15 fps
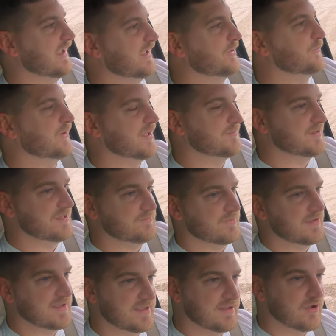And what I mean
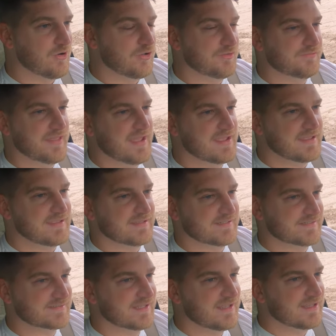by all of that
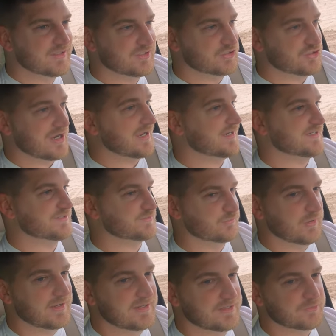is the track is
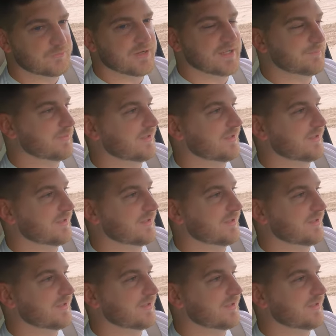ready to rip.